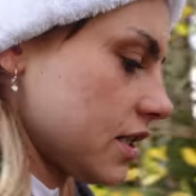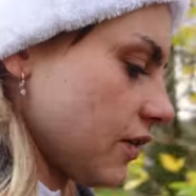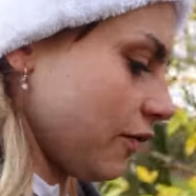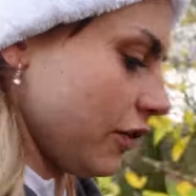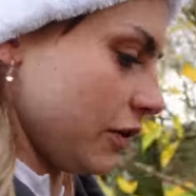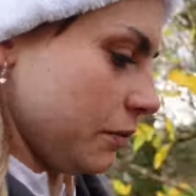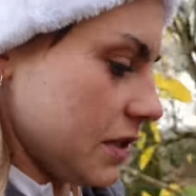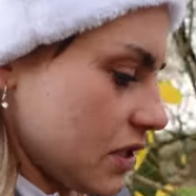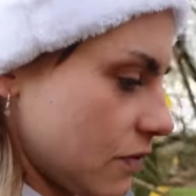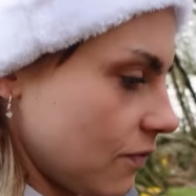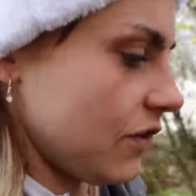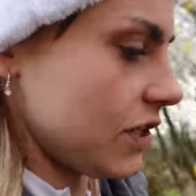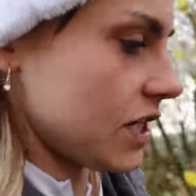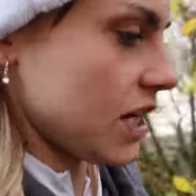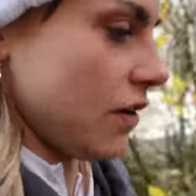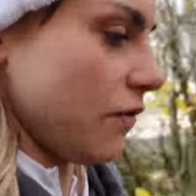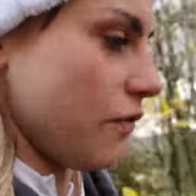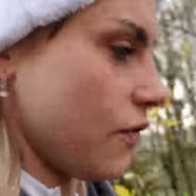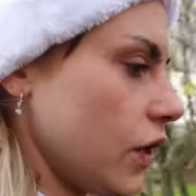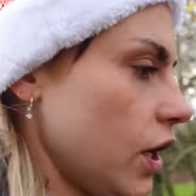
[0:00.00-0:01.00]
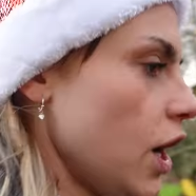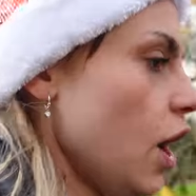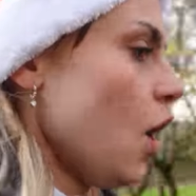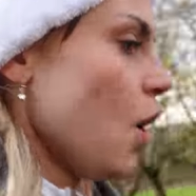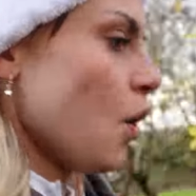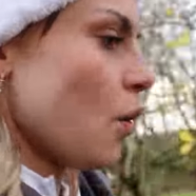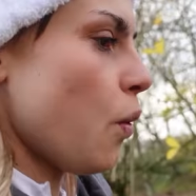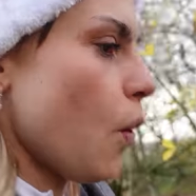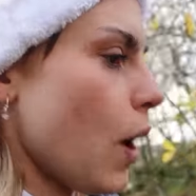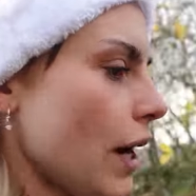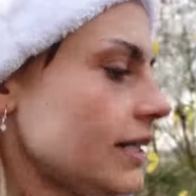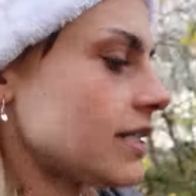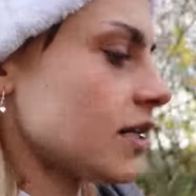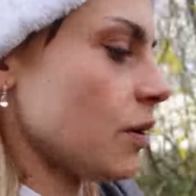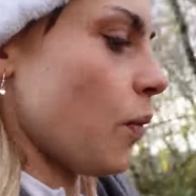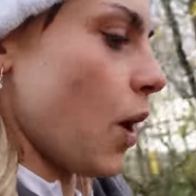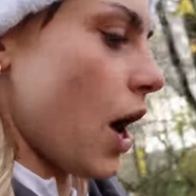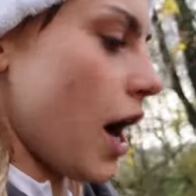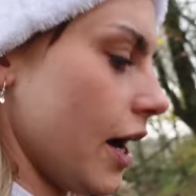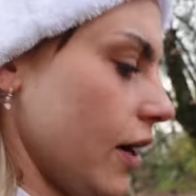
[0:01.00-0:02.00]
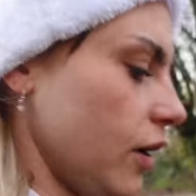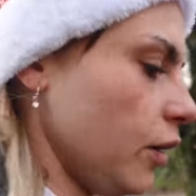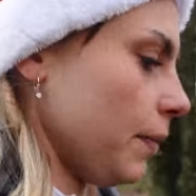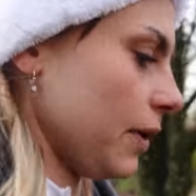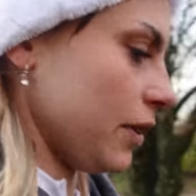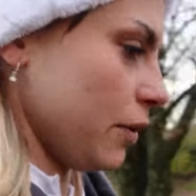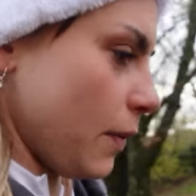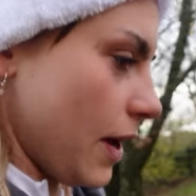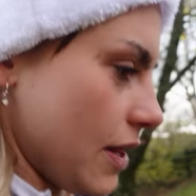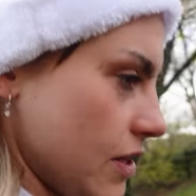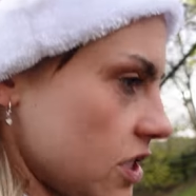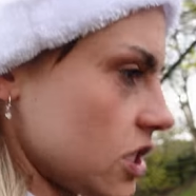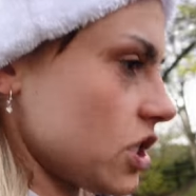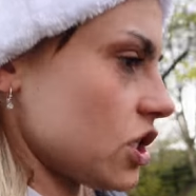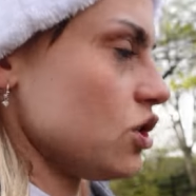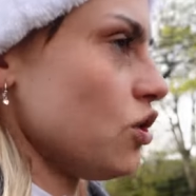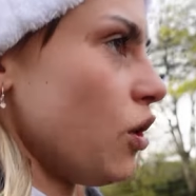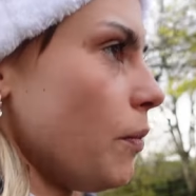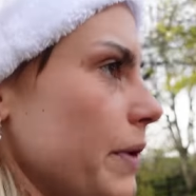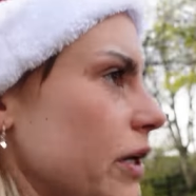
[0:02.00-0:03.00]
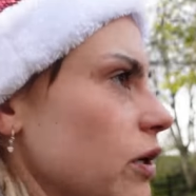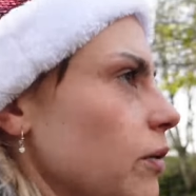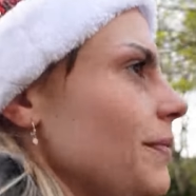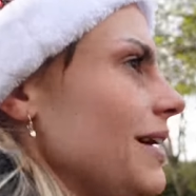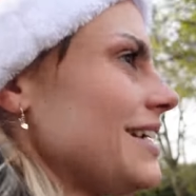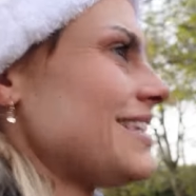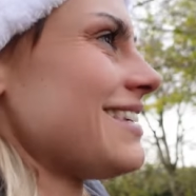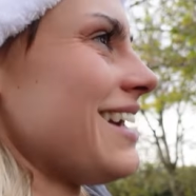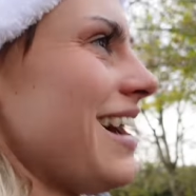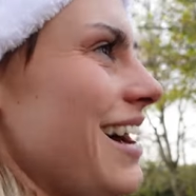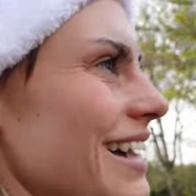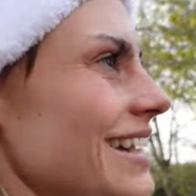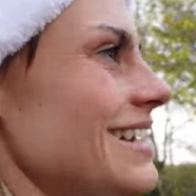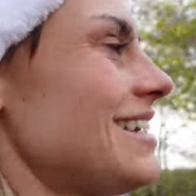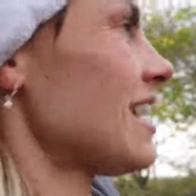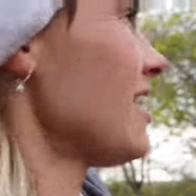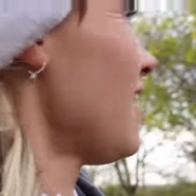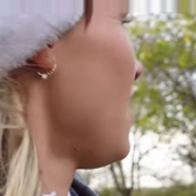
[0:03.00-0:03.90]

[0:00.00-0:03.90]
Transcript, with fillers: to film this video for quite a while, but the weather's just not been on my side.